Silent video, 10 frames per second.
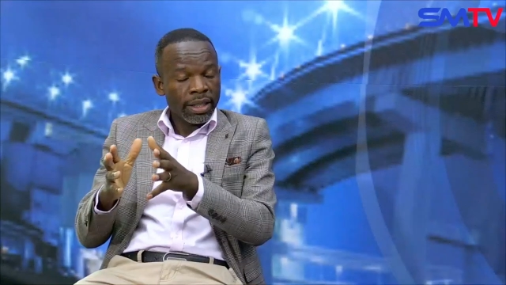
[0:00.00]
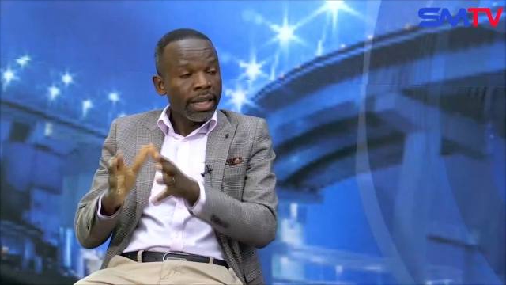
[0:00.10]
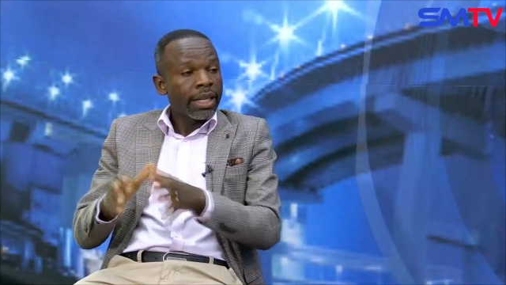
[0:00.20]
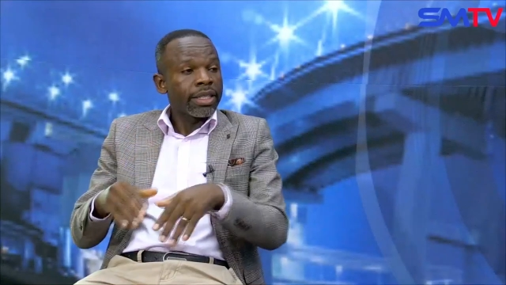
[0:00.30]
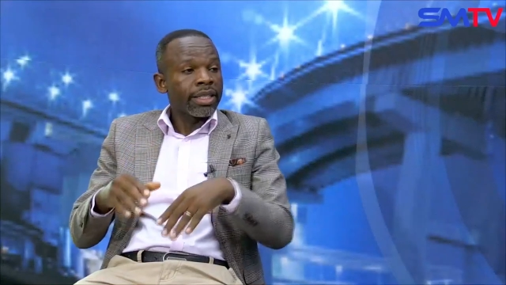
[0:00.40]

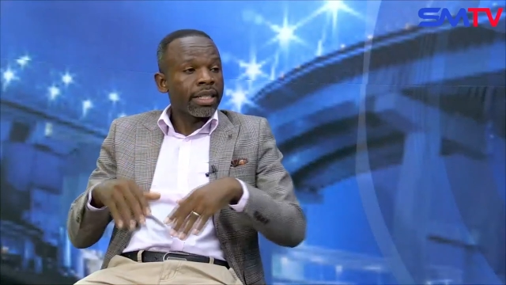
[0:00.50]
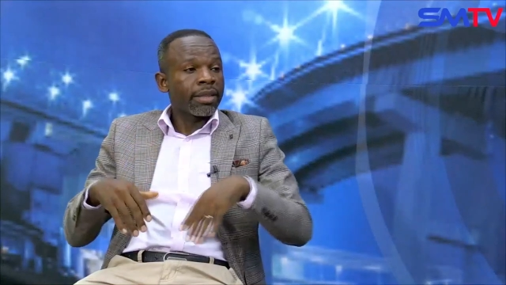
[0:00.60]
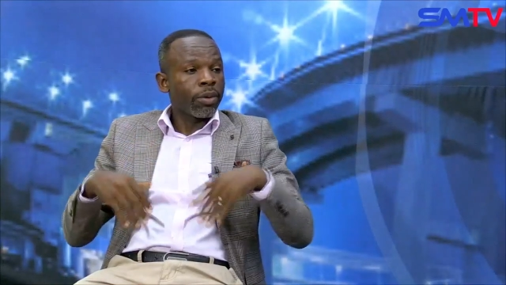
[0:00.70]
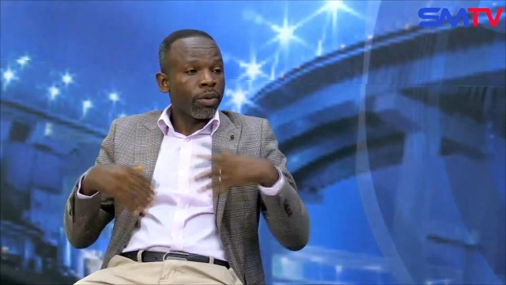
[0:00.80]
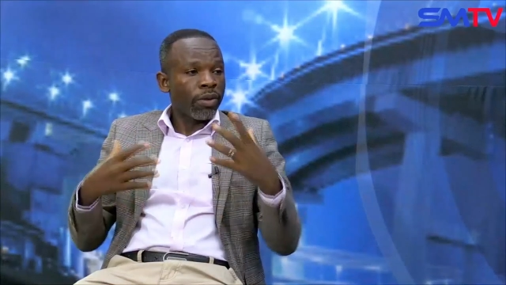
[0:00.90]
it's just
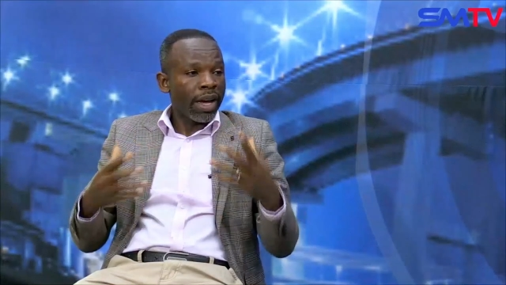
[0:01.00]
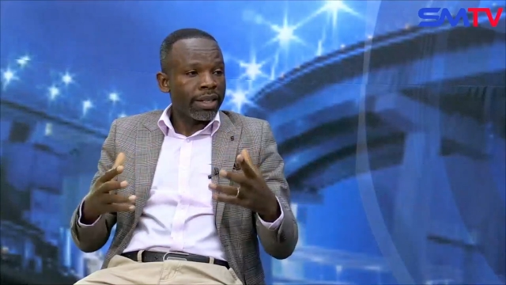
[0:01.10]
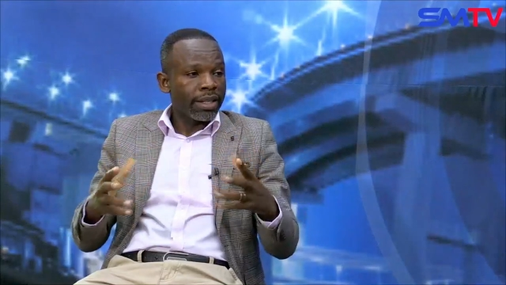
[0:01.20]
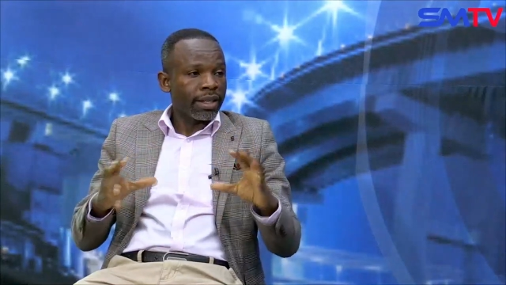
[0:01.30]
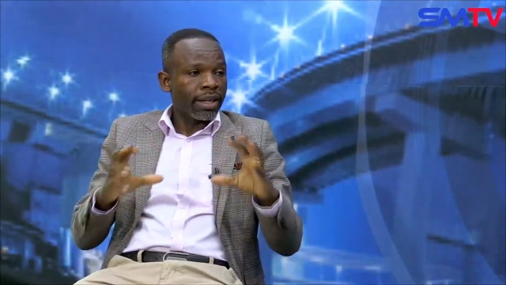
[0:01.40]

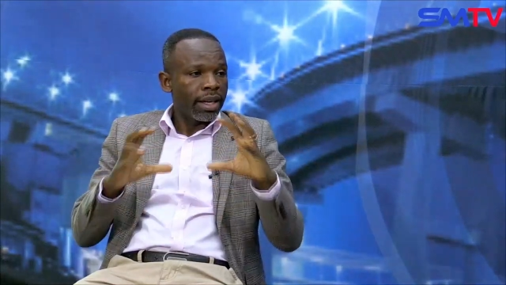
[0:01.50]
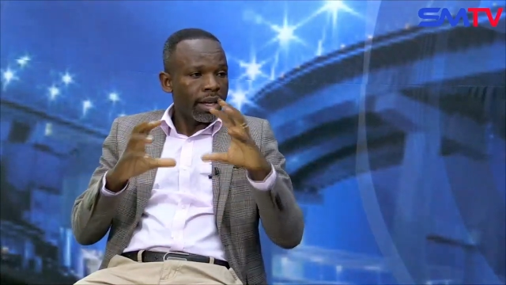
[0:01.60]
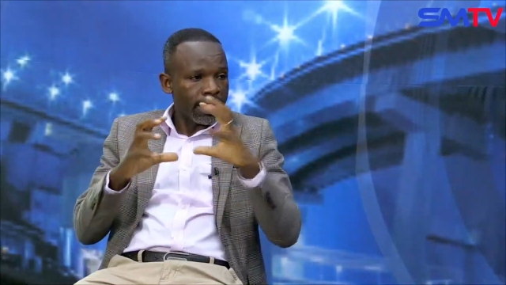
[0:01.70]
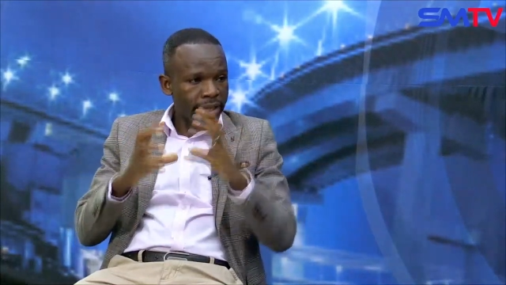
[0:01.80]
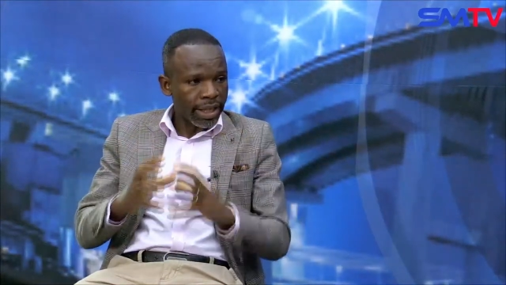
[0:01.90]
providing a
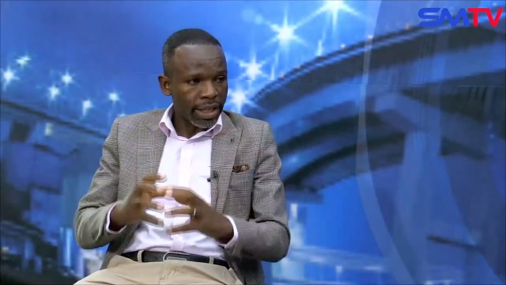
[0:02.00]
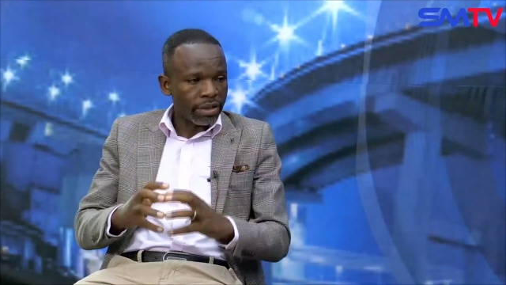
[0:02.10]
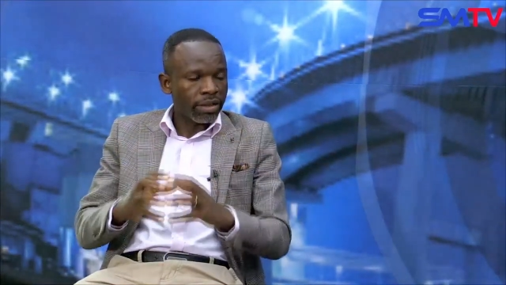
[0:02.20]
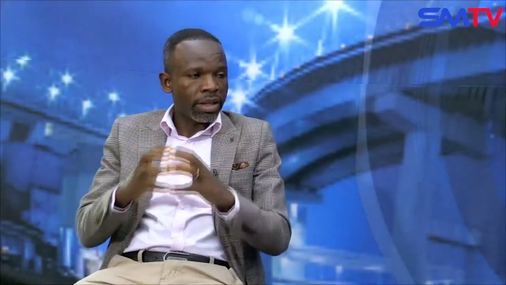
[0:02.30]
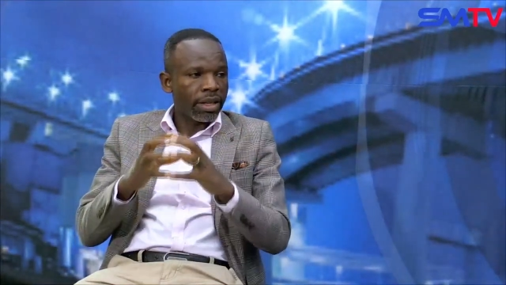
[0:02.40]

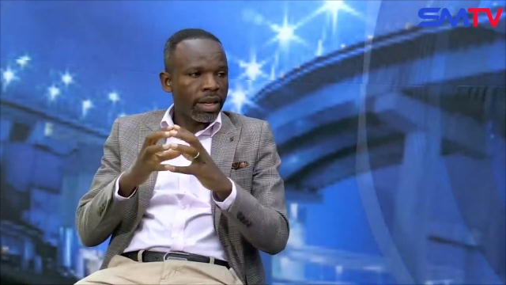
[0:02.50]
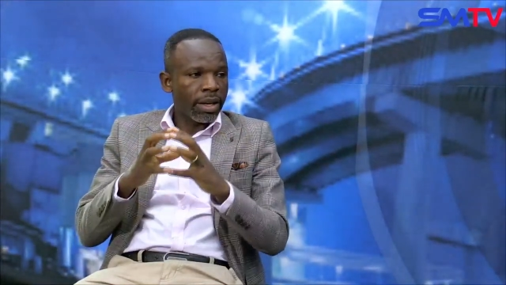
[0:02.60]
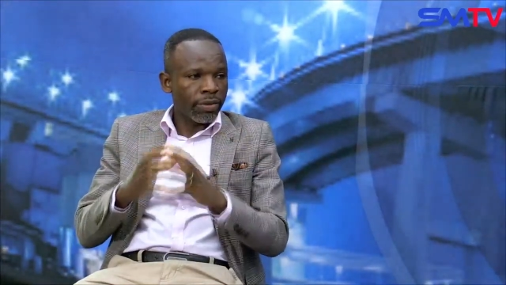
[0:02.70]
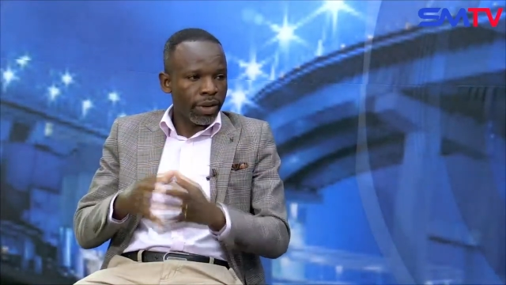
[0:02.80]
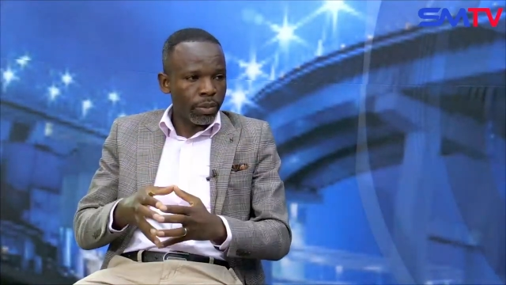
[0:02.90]
regulatory
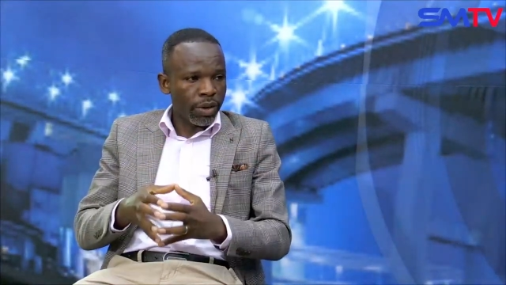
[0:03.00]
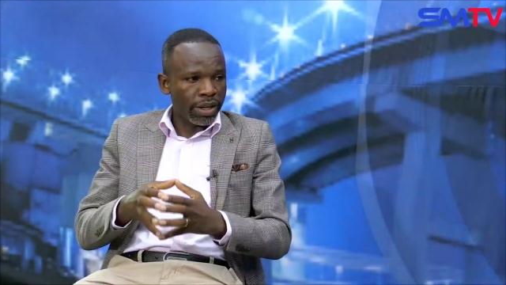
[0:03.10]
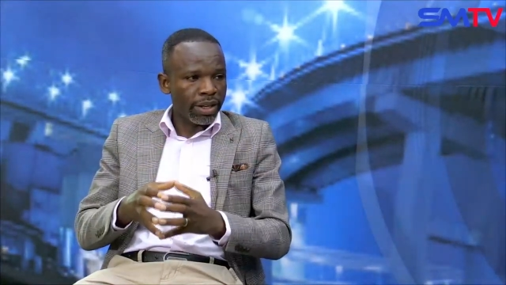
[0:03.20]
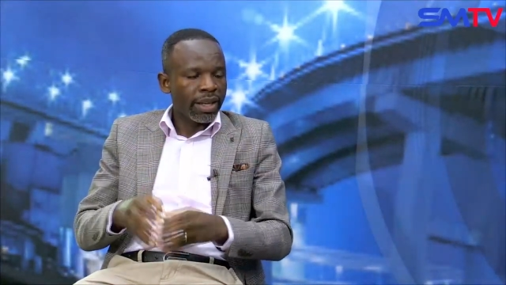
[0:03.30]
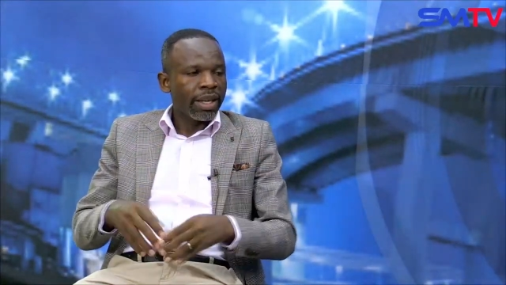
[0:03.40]
framework.
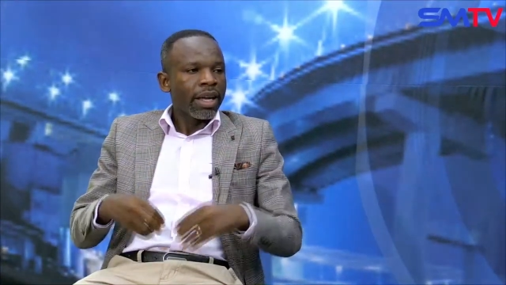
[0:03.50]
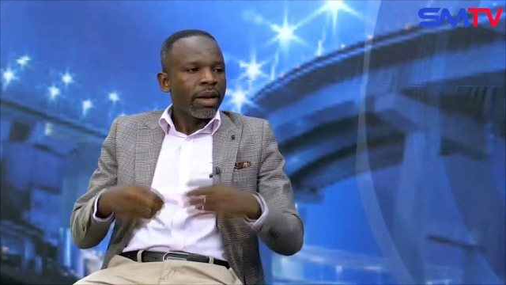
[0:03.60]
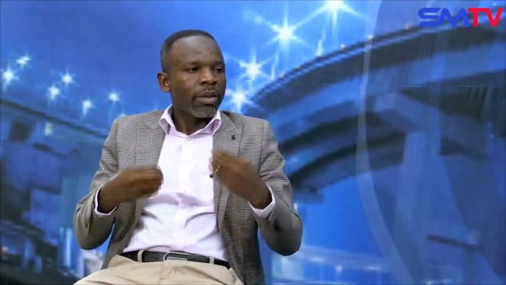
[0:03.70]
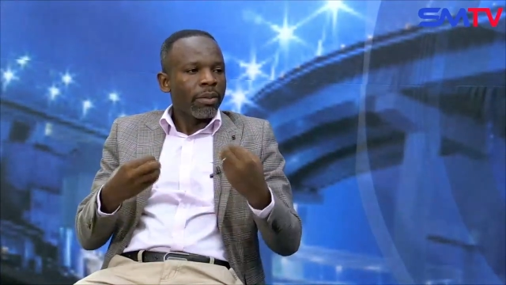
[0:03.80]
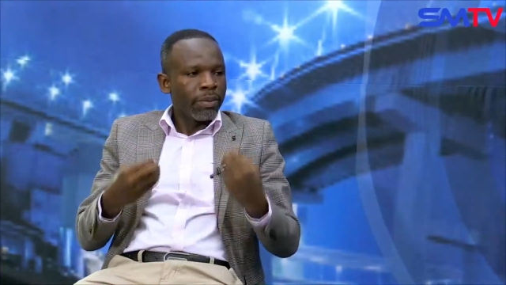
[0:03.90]

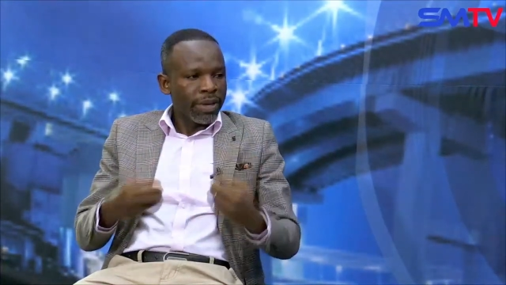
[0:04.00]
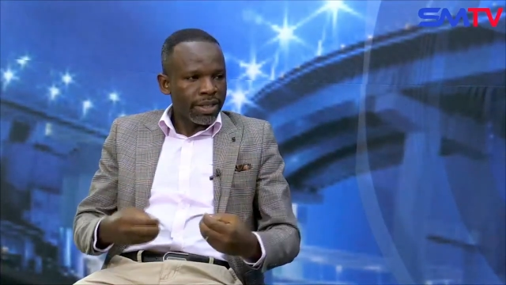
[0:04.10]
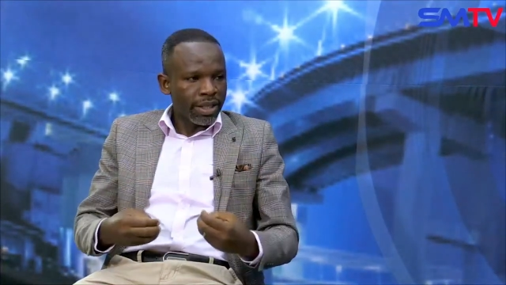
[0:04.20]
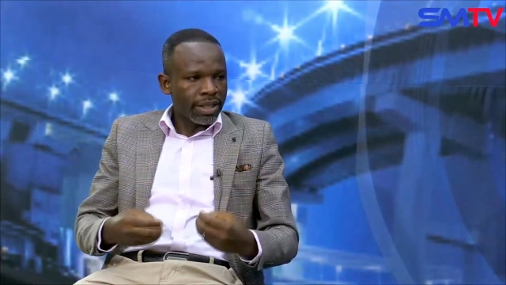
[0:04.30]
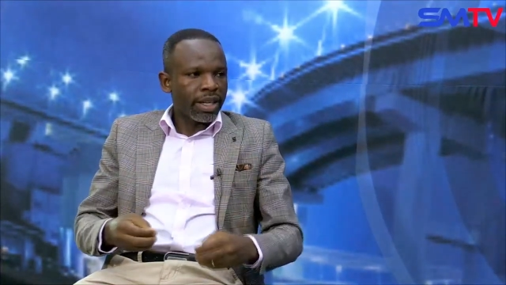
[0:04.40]

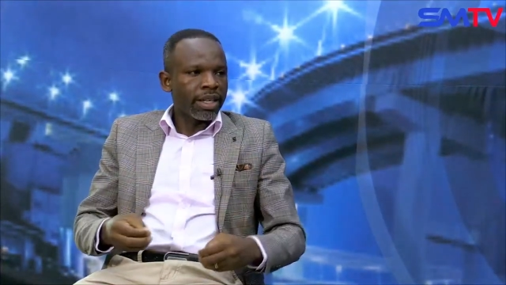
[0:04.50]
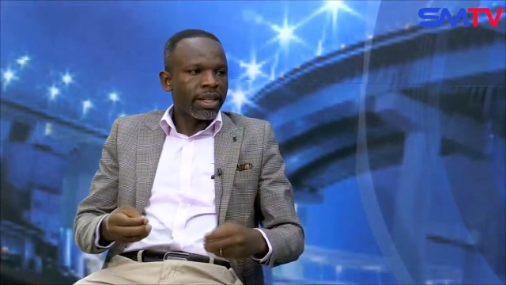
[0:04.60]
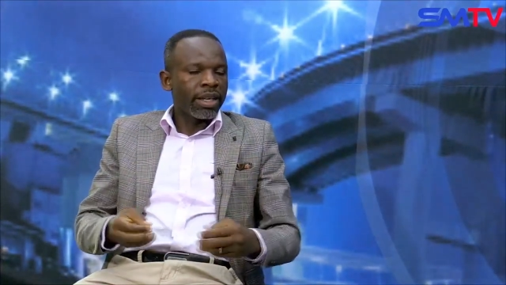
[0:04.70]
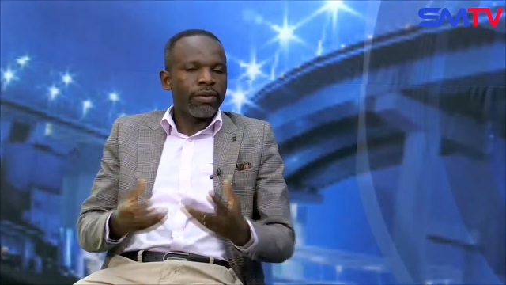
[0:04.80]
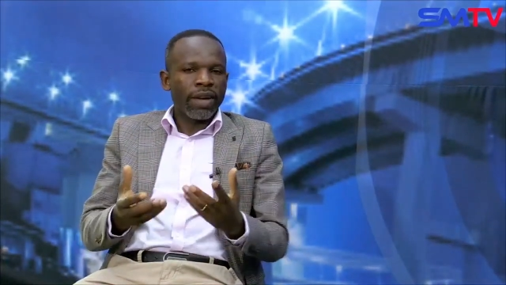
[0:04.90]
Businesses can
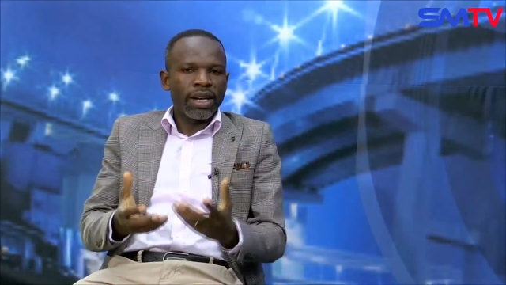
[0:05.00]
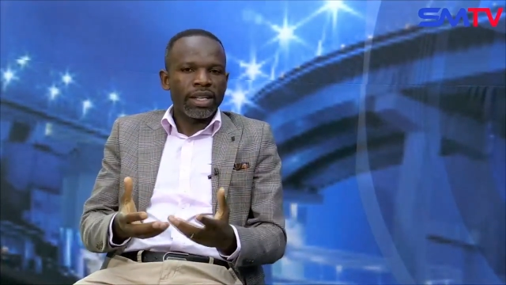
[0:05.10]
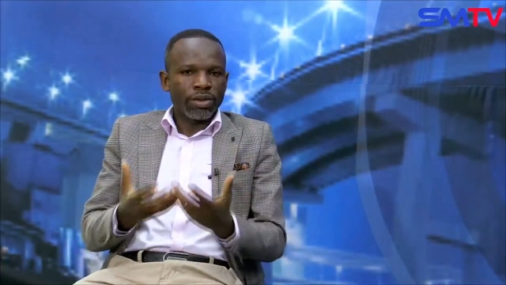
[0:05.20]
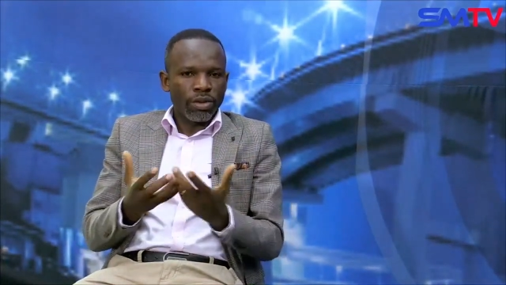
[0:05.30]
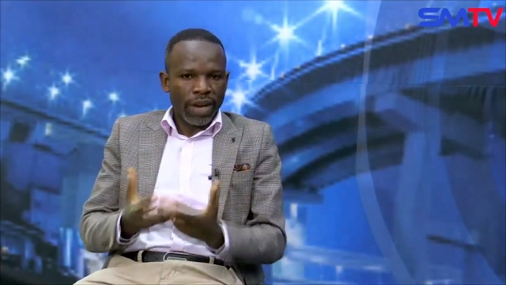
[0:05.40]
then finance
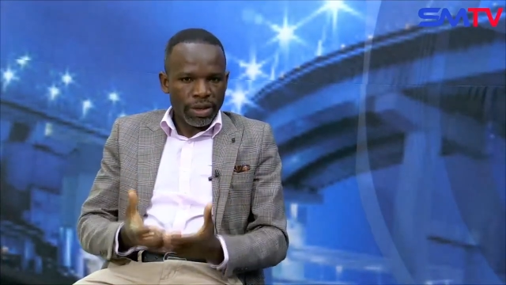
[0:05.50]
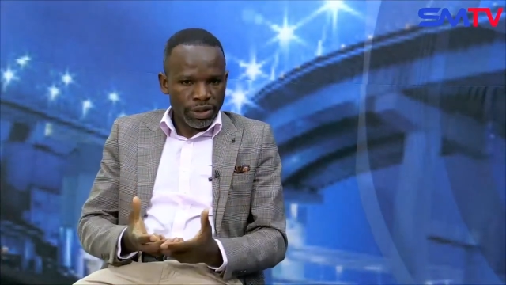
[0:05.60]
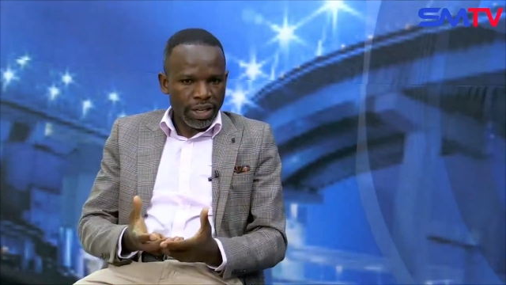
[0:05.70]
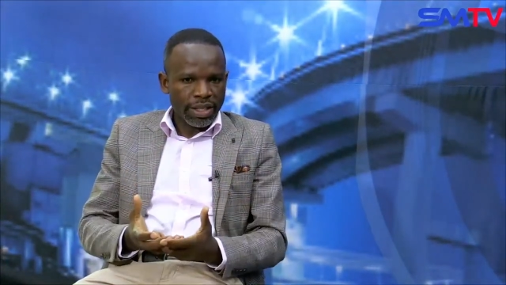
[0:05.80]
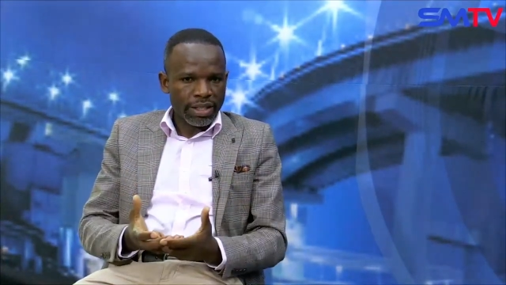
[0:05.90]
through value
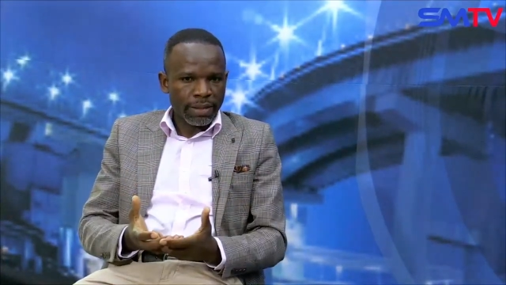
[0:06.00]
chains.